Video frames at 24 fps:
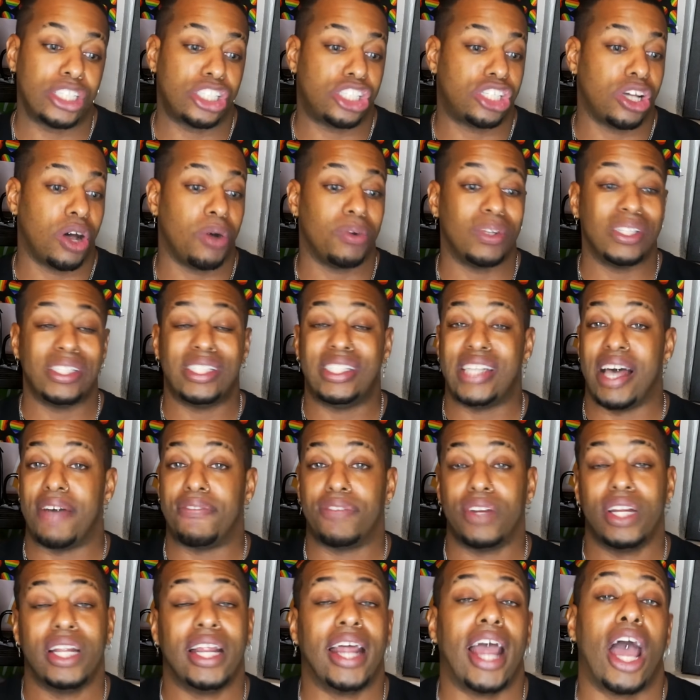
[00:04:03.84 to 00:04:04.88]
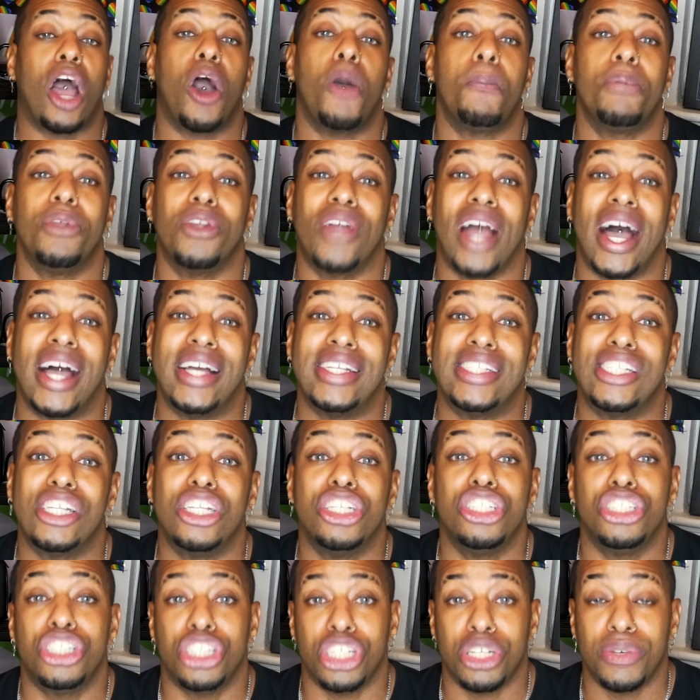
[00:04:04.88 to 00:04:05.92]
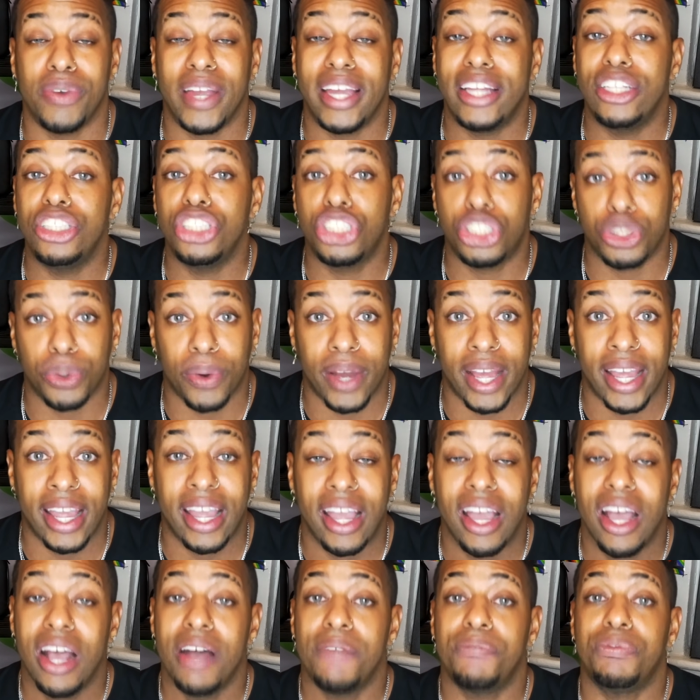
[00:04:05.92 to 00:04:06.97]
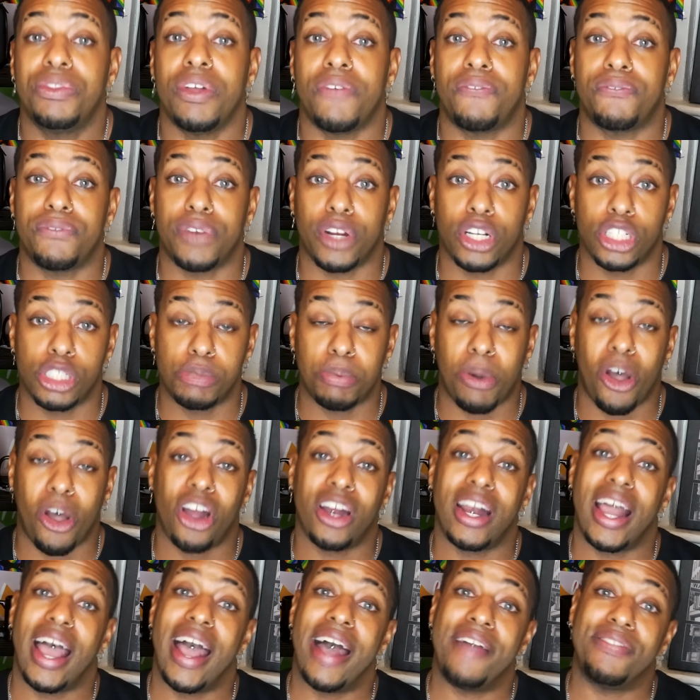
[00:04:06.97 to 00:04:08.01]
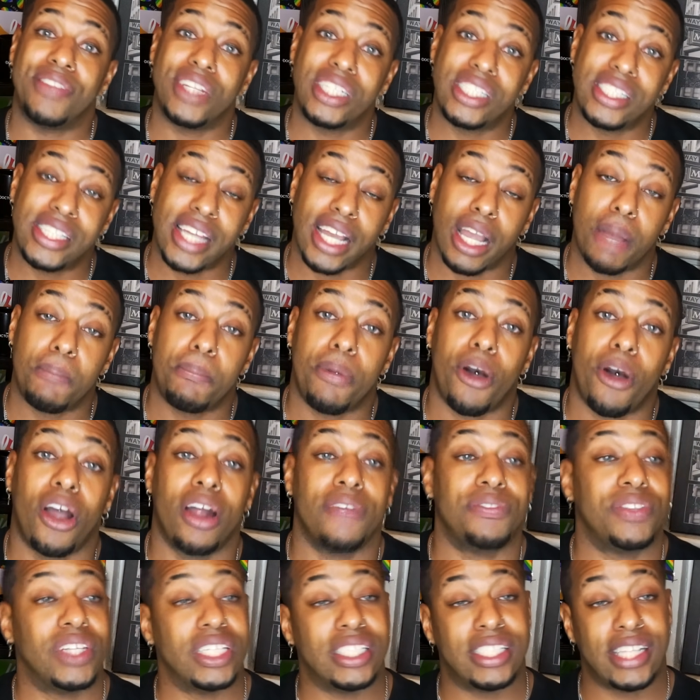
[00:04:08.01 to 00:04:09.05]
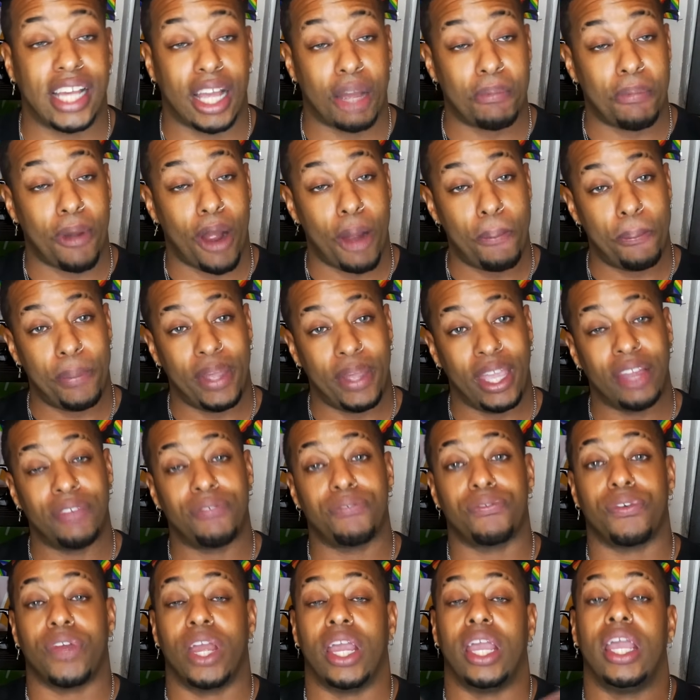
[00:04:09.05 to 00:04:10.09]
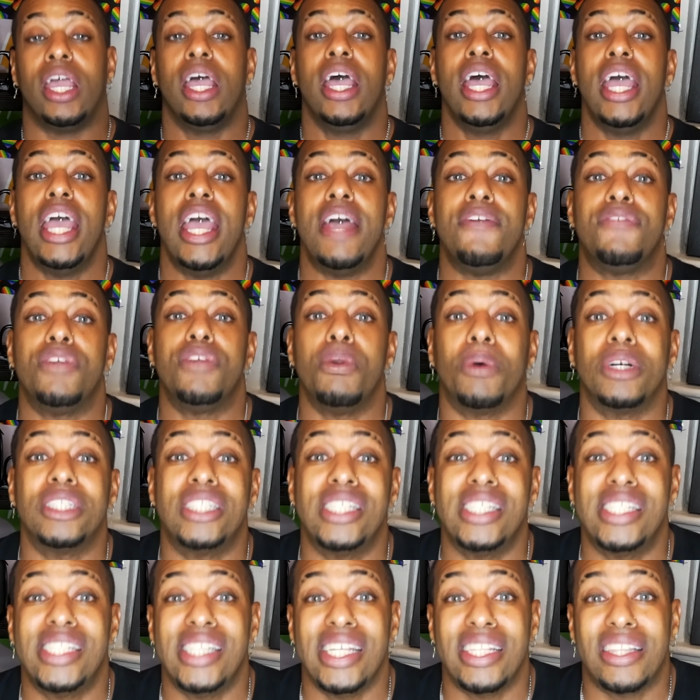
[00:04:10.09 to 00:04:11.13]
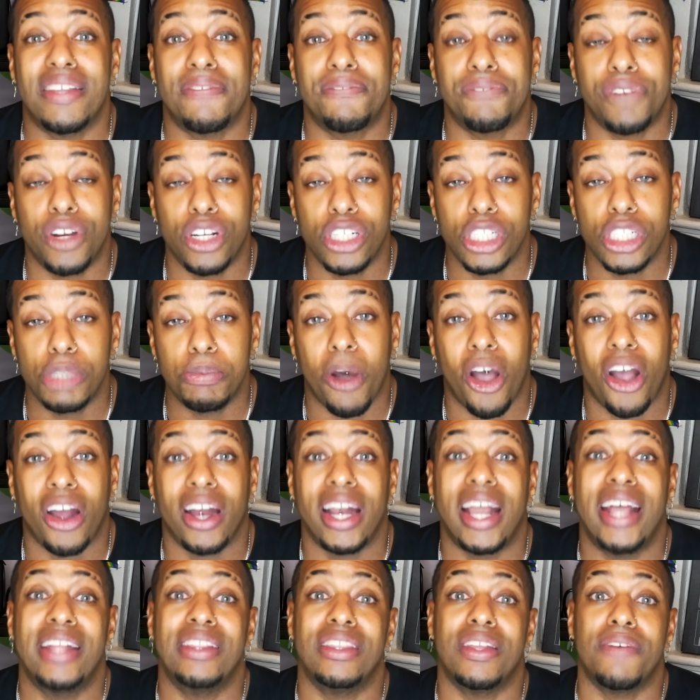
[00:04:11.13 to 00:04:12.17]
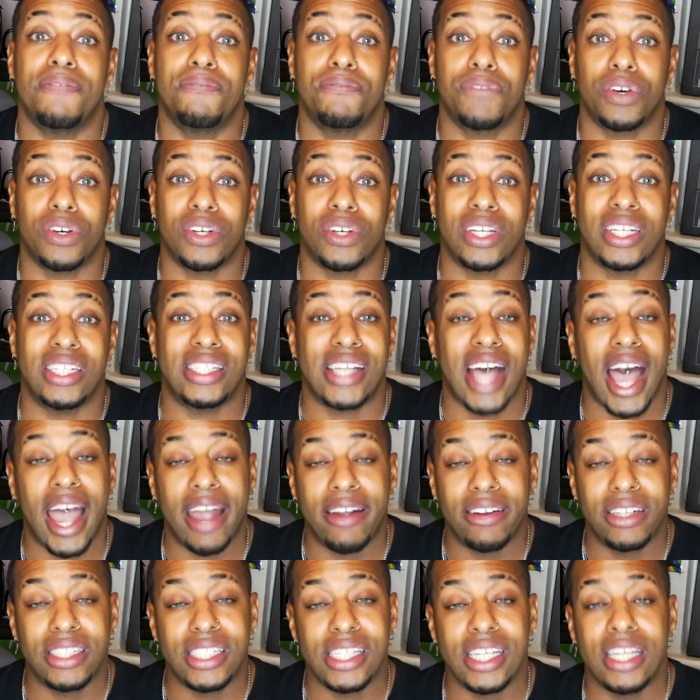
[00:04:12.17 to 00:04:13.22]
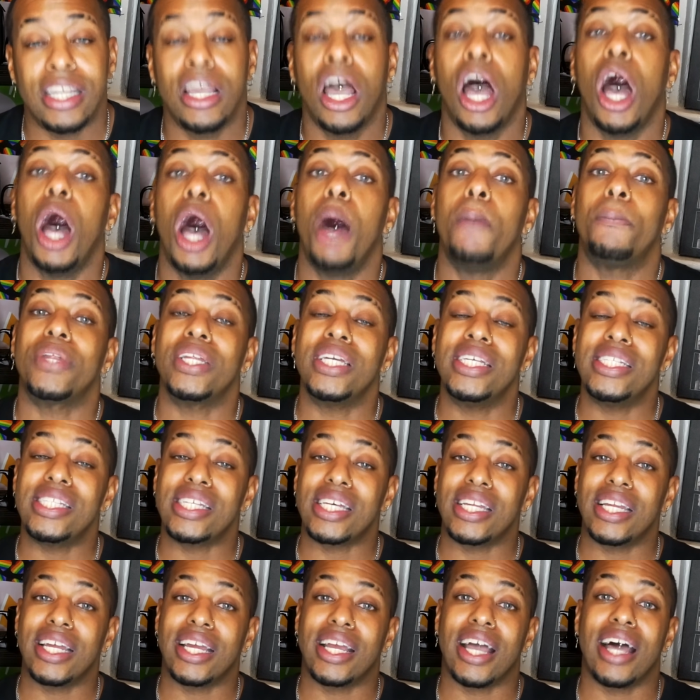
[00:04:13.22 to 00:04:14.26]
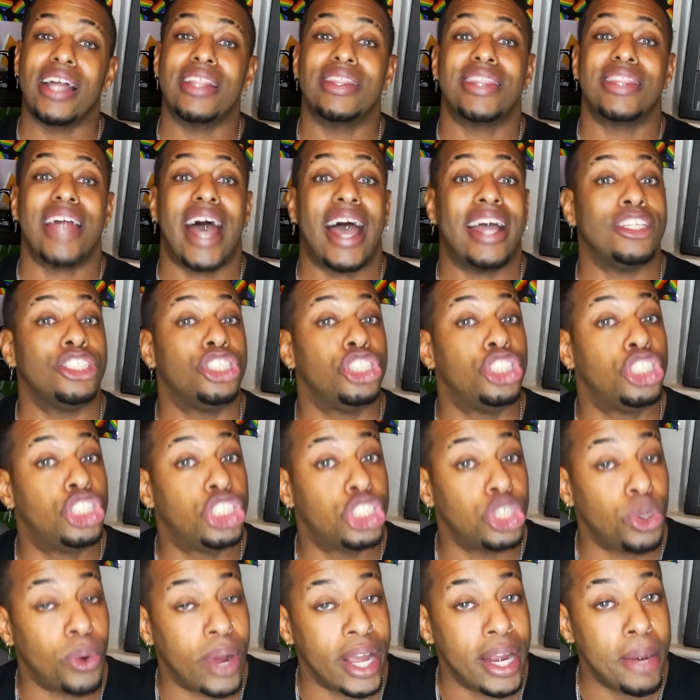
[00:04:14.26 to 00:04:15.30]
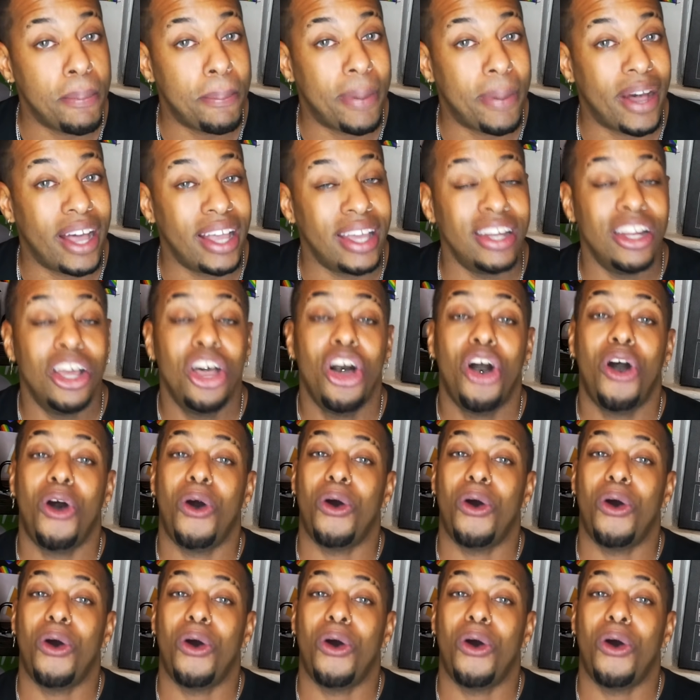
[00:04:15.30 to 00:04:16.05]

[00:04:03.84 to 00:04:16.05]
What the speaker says: So definitely, I hope you guys do enjoy the first part and the second part being free. If you want to see the first part in the full entirety, please click that join button.